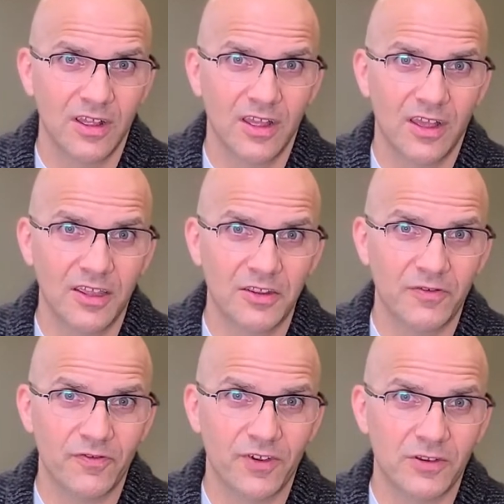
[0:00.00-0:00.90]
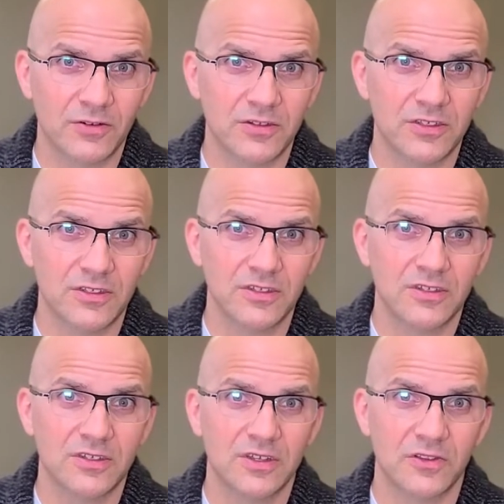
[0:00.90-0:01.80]
I have found
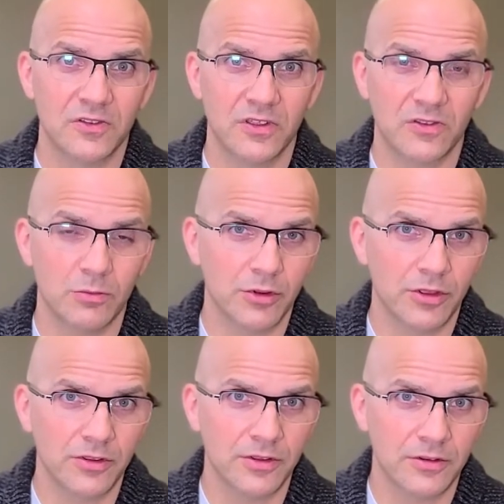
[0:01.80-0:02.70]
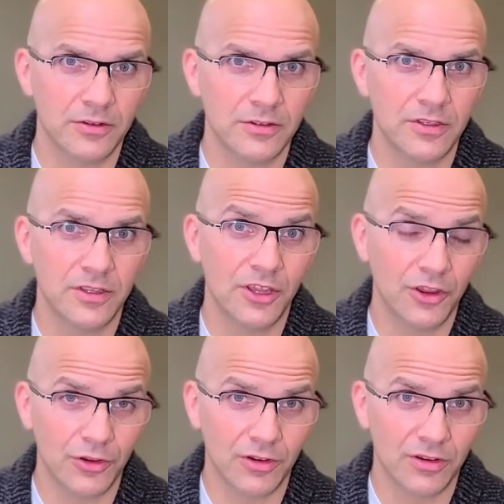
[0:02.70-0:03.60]
a sense of brotherhood
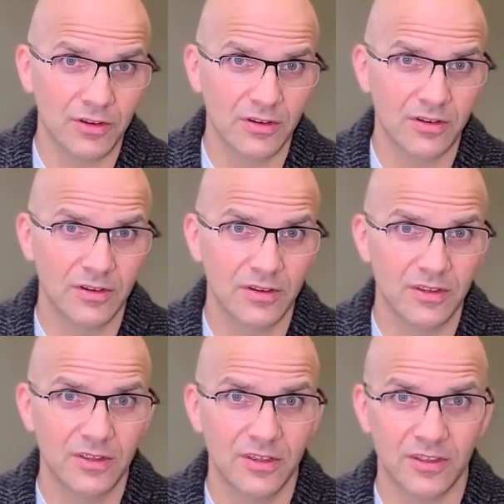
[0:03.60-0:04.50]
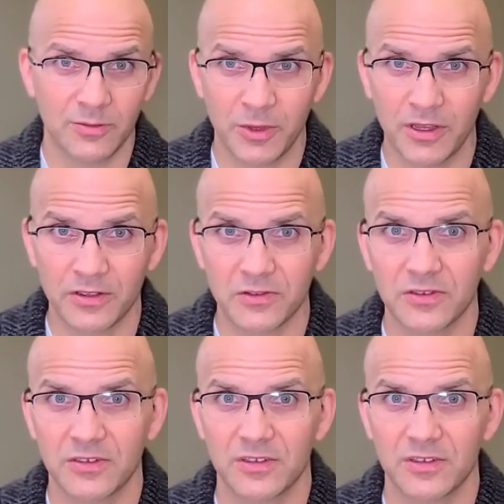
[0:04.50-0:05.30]
here at the mosque.